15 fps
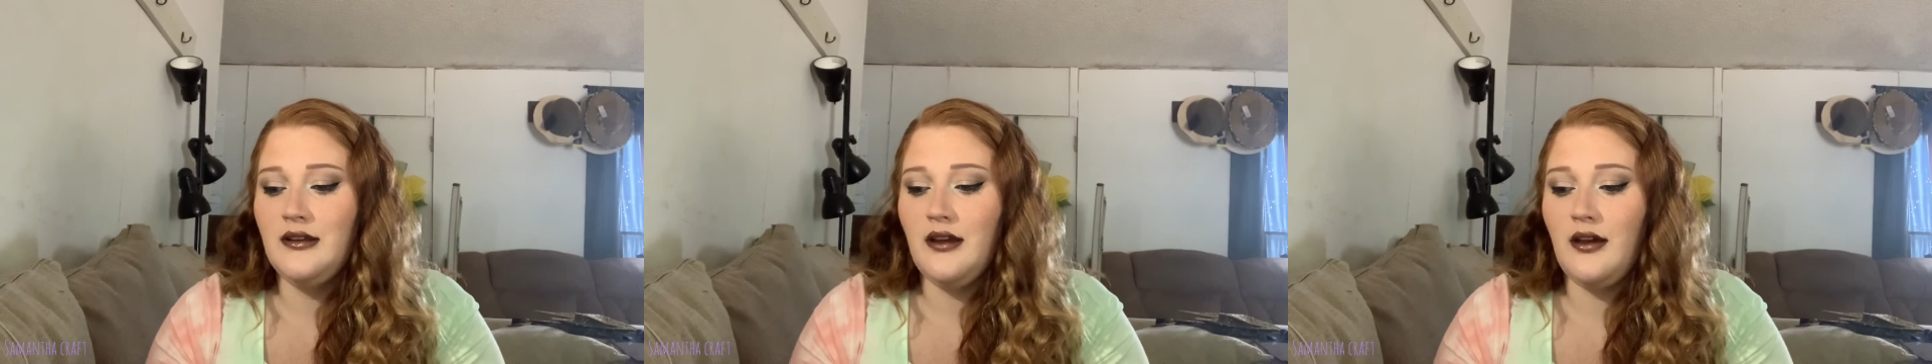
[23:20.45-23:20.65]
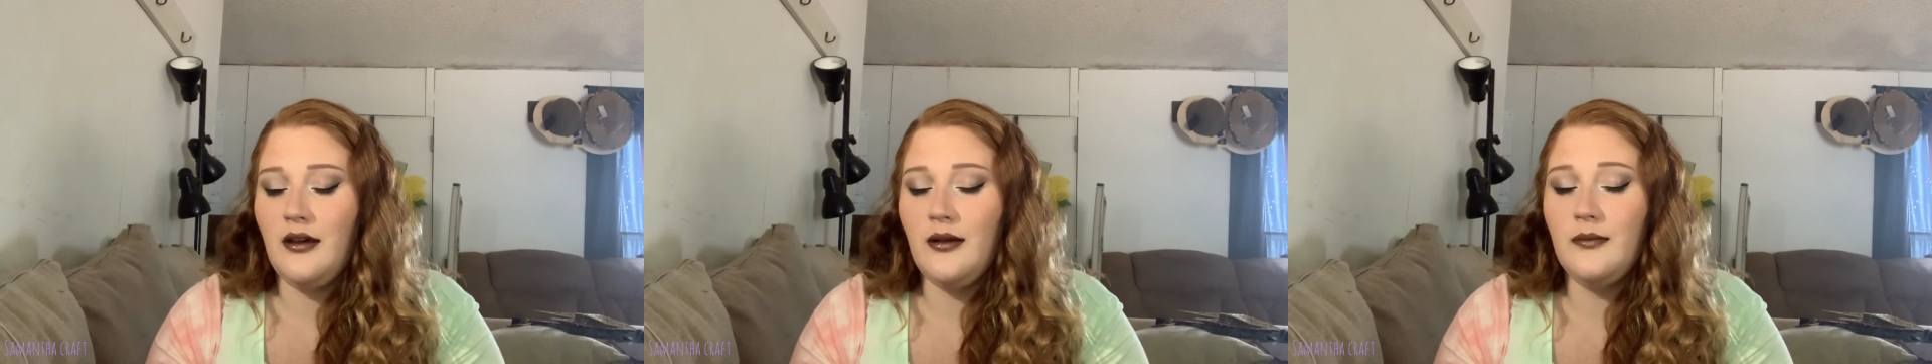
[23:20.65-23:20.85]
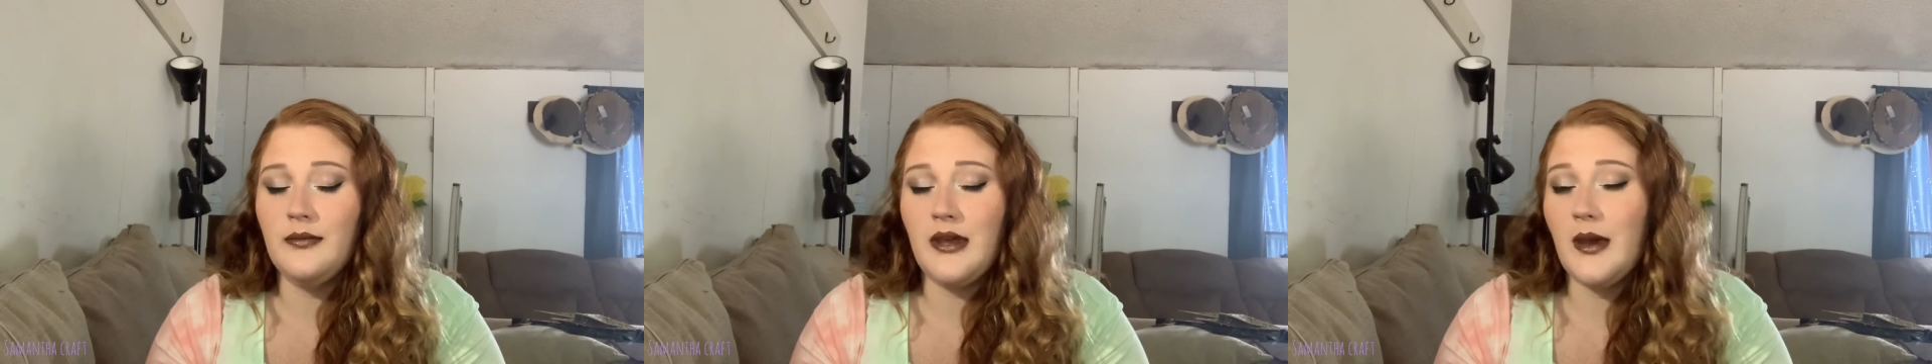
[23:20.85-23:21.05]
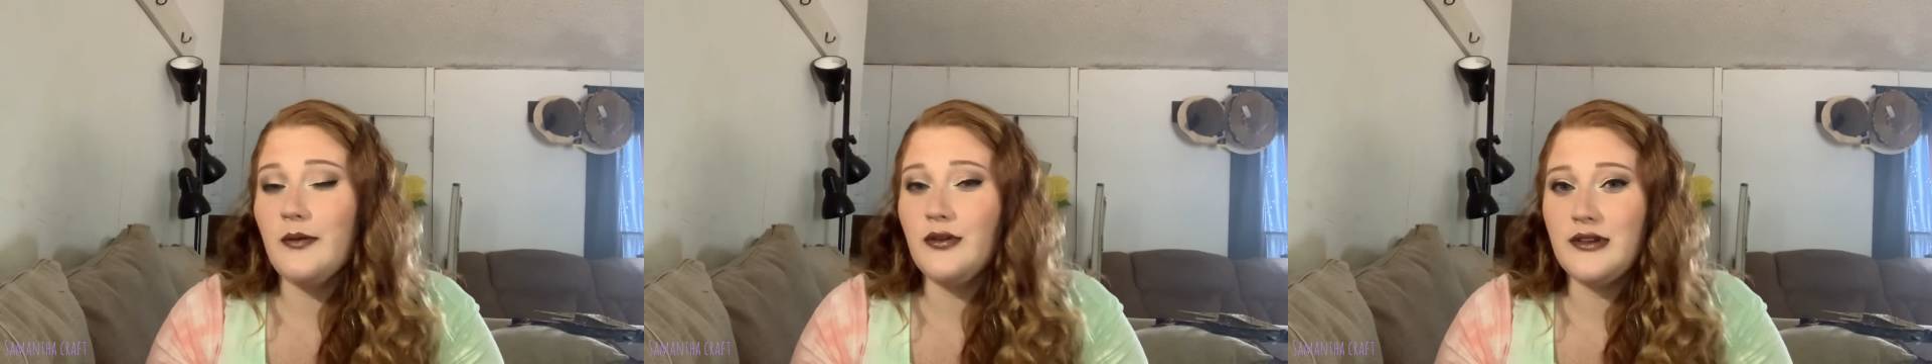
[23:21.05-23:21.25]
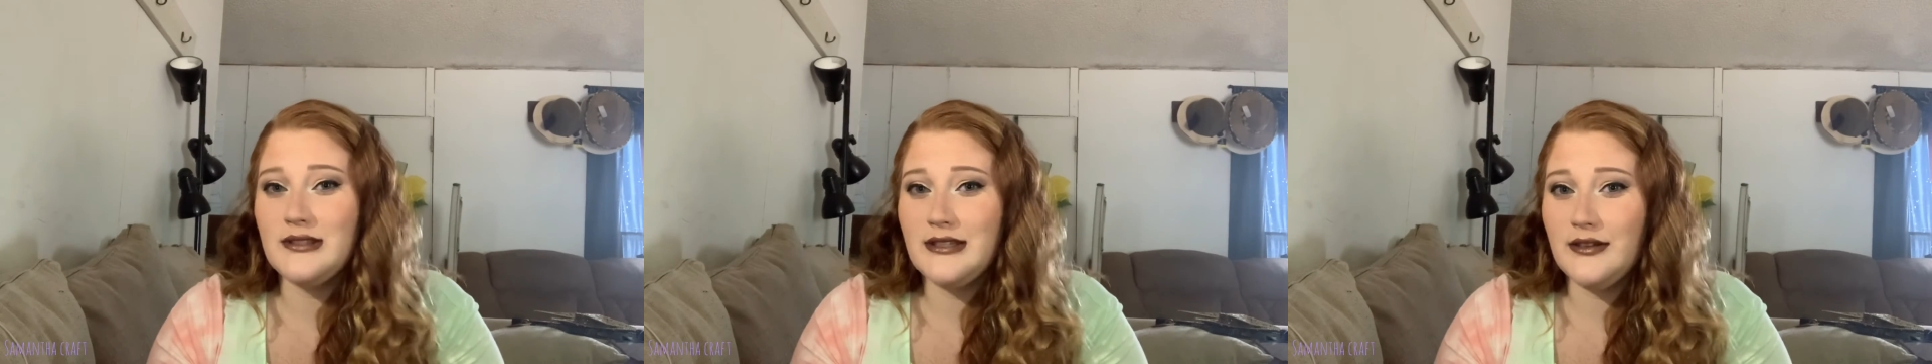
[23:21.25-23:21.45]
um, camo
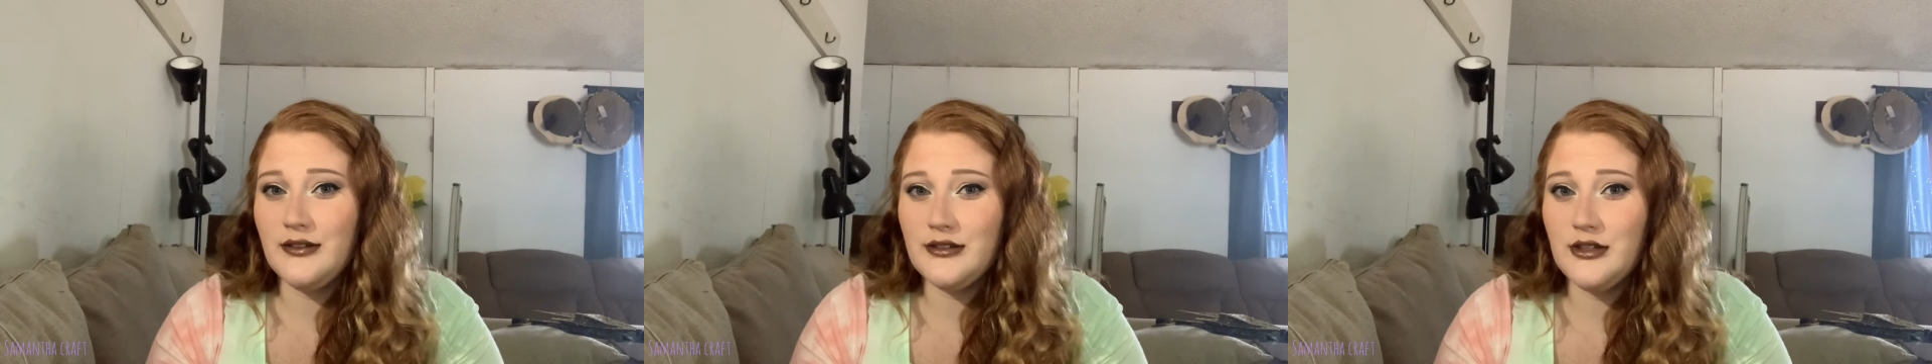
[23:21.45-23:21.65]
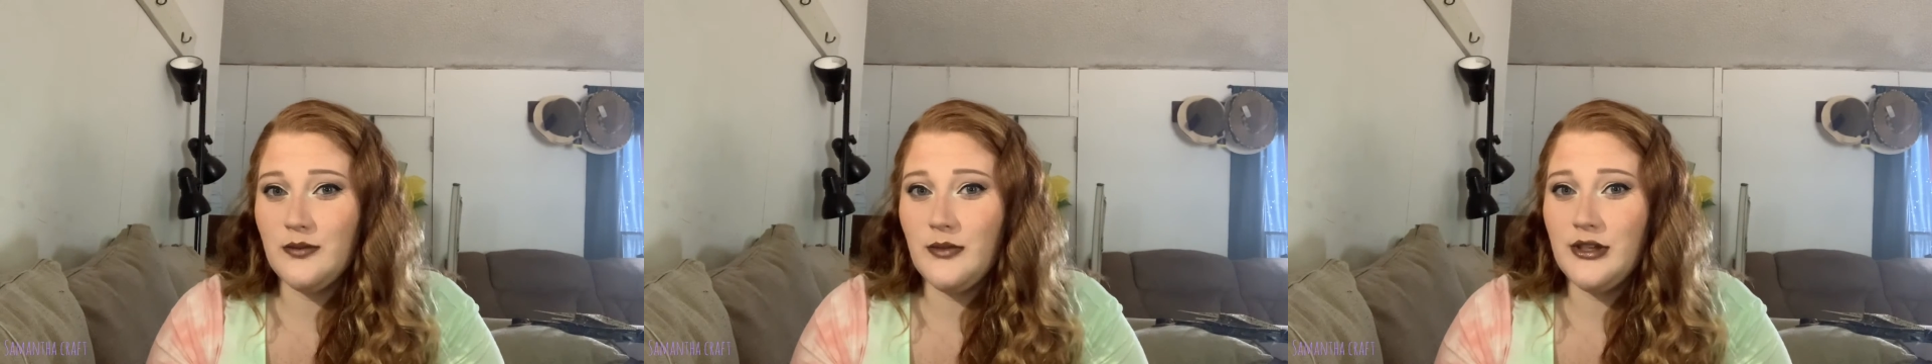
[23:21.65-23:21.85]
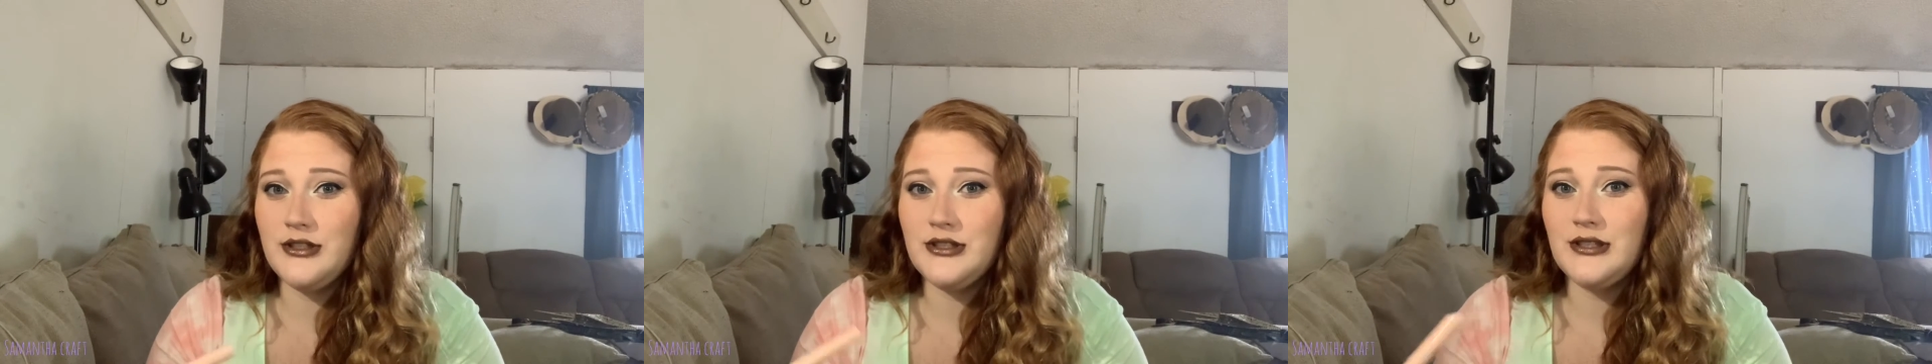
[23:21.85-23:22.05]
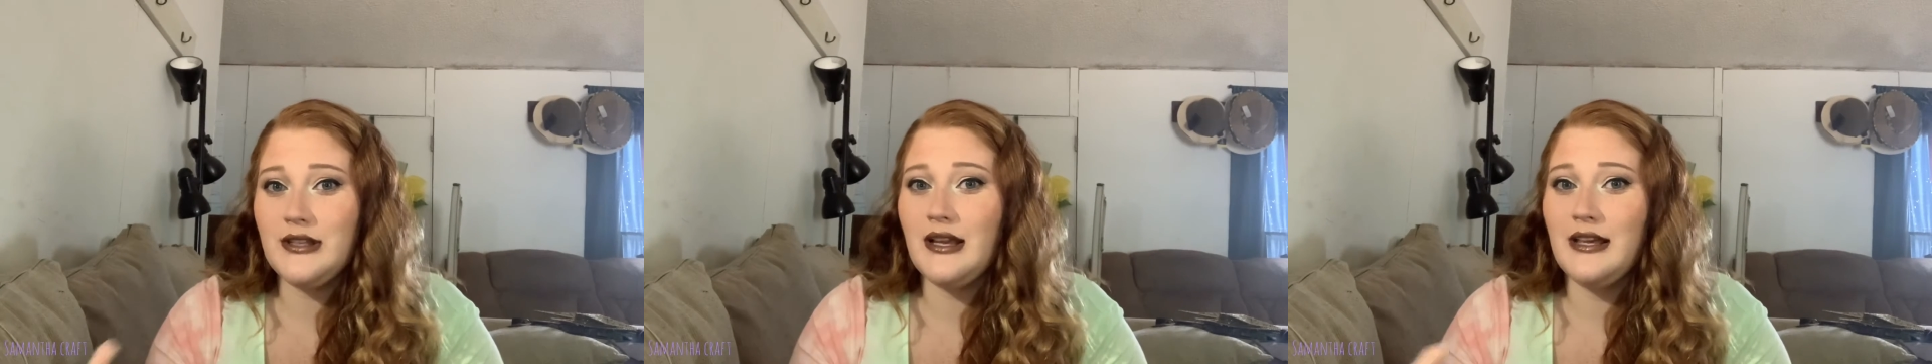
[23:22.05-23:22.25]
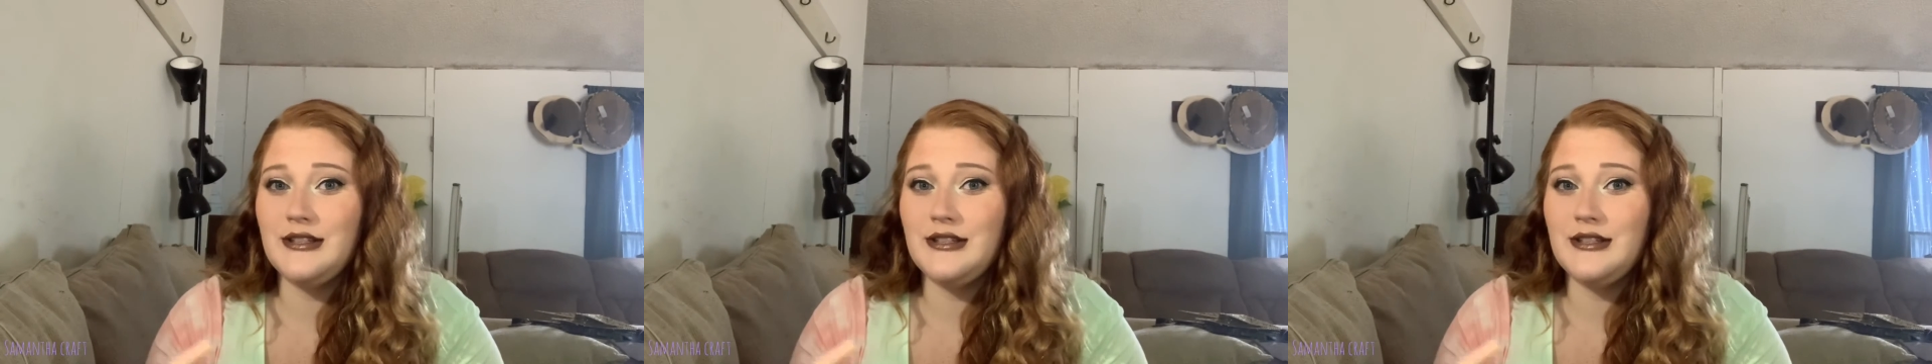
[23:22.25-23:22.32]
concealer so much that I